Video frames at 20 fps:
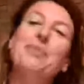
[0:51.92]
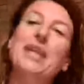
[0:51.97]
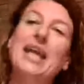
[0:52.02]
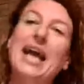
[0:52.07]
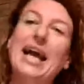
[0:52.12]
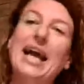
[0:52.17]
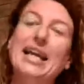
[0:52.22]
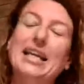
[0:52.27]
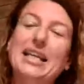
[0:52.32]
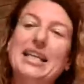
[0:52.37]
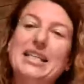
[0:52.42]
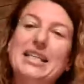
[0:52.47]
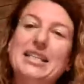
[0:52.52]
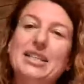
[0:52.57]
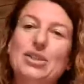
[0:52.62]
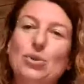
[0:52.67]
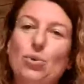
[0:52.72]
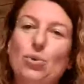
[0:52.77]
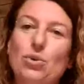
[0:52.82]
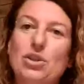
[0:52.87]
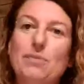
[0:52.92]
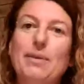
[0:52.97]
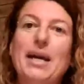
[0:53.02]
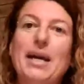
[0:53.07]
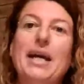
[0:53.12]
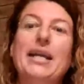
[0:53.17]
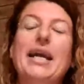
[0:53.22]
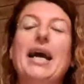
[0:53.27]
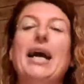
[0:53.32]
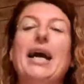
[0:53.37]
and Linda talked
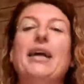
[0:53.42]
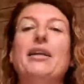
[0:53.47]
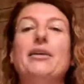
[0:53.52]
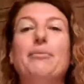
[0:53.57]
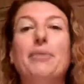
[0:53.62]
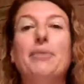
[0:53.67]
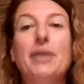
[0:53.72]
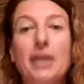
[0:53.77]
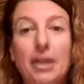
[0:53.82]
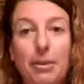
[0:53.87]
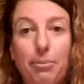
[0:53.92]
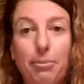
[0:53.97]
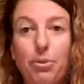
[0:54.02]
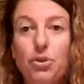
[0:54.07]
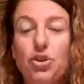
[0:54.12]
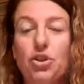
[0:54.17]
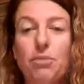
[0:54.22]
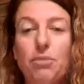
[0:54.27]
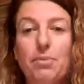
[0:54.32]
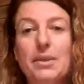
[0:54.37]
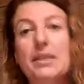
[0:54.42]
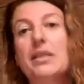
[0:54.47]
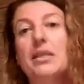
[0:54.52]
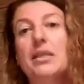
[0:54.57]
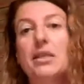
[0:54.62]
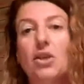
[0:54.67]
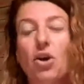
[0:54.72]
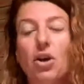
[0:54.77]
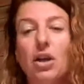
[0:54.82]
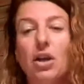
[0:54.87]
about how to boost your business
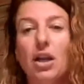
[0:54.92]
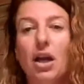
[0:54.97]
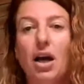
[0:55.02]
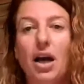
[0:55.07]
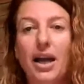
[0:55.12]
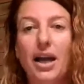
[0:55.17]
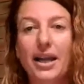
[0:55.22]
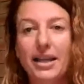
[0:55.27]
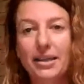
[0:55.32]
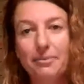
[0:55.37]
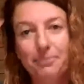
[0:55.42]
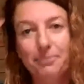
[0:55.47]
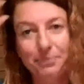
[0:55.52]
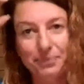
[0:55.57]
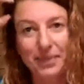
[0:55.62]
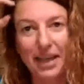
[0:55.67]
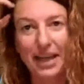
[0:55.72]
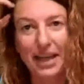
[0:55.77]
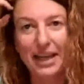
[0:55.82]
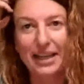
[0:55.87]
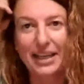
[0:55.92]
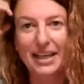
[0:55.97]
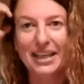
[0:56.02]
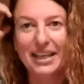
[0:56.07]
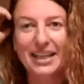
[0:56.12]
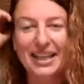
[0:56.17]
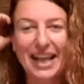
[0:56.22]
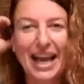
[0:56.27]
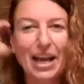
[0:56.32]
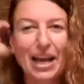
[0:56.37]
online and
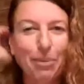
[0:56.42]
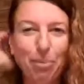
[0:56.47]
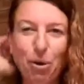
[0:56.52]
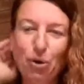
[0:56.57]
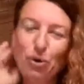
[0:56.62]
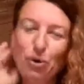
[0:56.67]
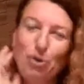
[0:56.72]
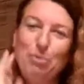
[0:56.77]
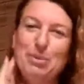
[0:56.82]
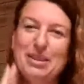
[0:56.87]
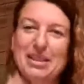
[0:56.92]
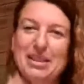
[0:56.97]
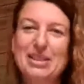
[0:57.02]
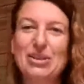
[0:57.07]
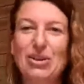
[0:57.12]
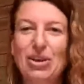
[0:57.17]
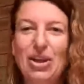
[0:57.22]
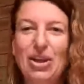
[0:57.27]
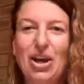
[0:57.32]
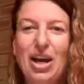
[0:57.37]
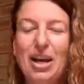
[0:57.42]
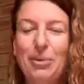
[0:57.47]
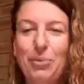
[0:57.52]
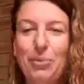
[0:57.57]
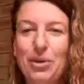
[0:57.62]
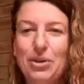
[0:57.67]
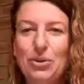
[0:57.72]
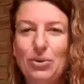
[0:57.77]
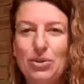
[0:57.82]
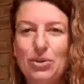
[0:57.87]
catapult your business online. We
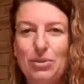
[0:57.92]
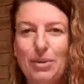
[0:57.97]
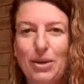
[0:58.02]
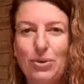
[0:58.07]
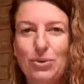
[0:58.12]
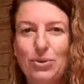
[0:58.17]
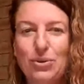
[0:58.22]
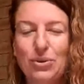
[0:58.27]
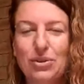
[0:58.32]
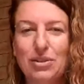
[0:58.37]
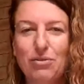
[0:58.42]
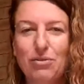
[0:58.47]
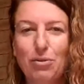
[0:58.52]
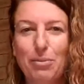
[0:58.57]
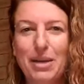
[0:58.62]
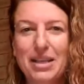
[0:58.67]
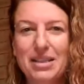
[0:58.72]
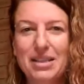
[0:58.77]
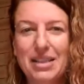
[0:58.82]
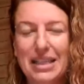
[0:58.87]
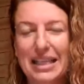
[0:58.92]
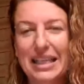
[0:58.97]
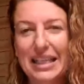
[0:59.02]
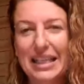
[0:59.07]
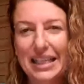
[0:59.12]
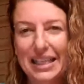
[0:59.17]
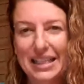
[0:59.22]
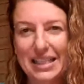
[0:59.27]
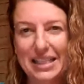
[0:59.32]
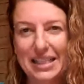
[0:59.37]
talked about all sorts of amazing
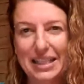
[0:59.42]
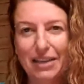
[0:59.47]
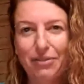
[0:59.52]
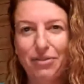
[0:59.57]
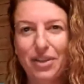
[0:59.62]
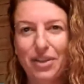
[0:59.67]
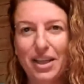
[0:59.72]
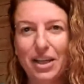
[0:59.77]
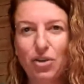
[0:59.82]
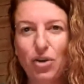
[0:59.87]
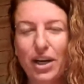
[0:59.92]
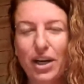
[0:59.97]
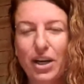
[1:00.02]
stuff there, great